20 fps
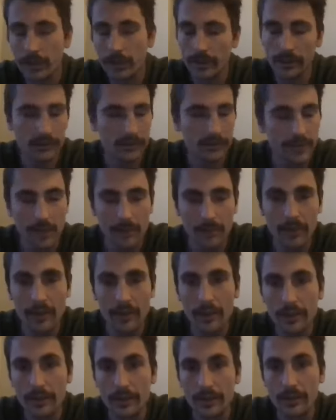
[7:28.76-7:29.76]

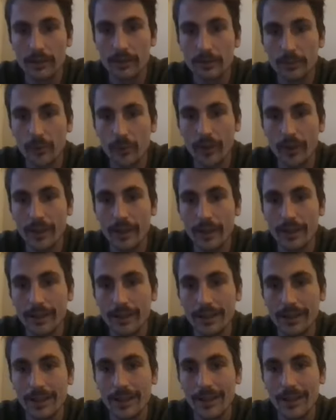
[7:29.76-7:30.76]
summer,
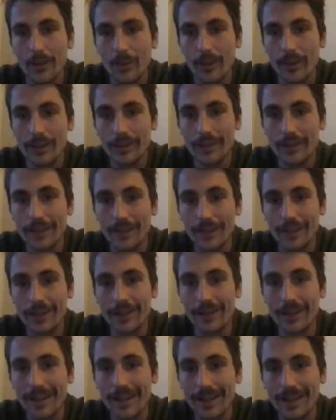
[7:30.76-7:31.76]
spring,
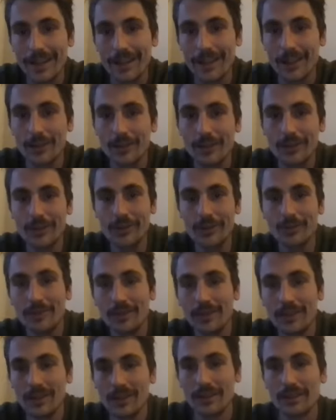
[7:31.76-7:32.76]
winter, and
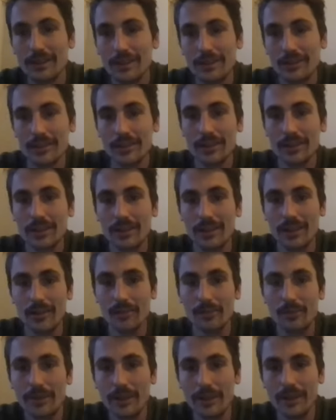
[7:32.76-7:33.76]
autumn. So it was a
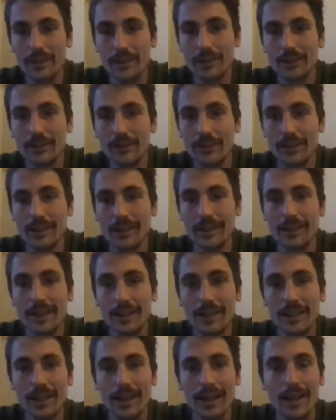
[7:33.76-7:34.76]
big shooting.
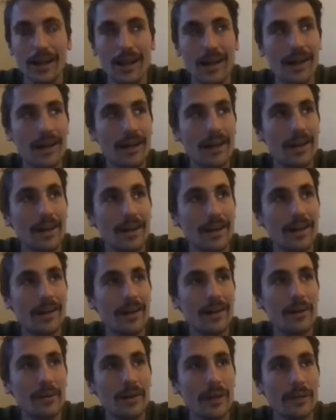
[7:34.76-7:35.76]

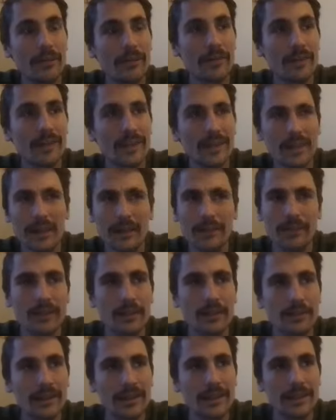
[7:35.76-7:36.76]
We have
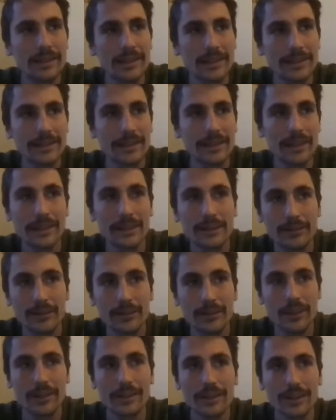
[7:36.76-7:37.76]
26 days,
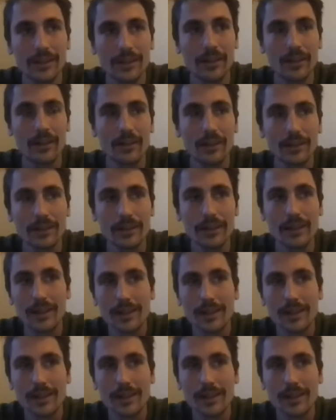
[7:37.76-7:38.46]
which is a lot.